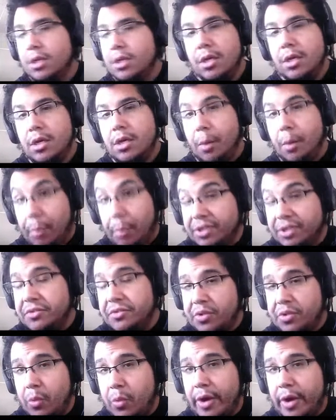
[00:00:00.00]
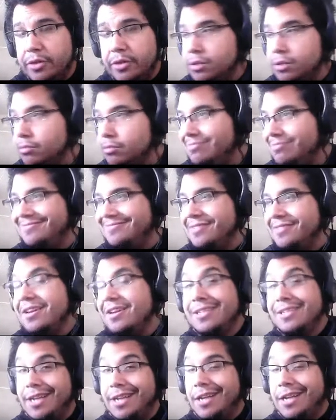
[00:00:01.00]
a bunch of squares.
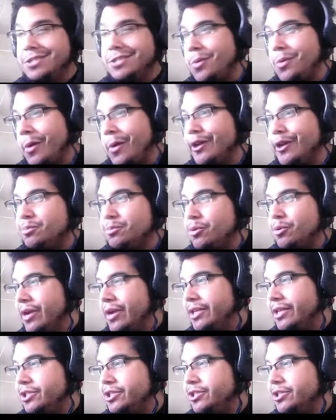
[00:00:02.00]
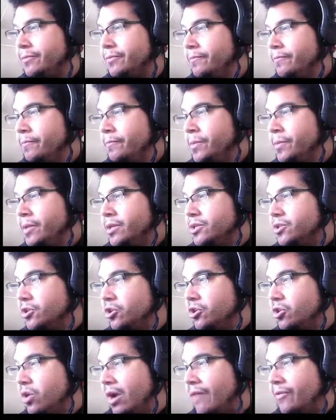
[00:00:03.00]
10 squares per inch. So you
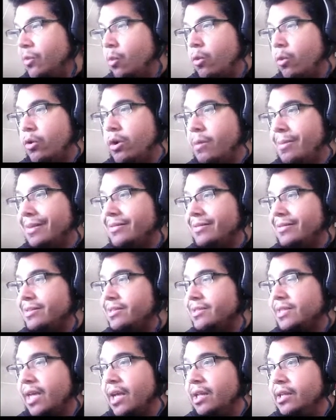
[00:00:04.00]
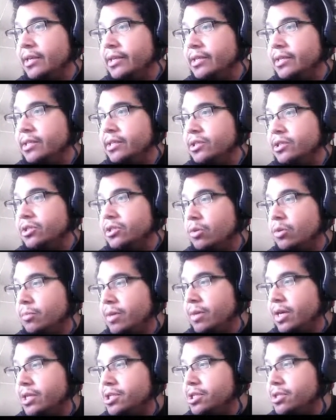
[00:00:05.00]
don't have to worry about the scaling so
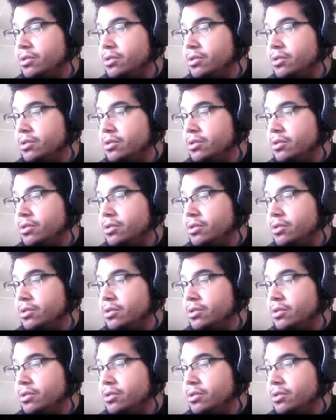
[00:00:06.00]
much.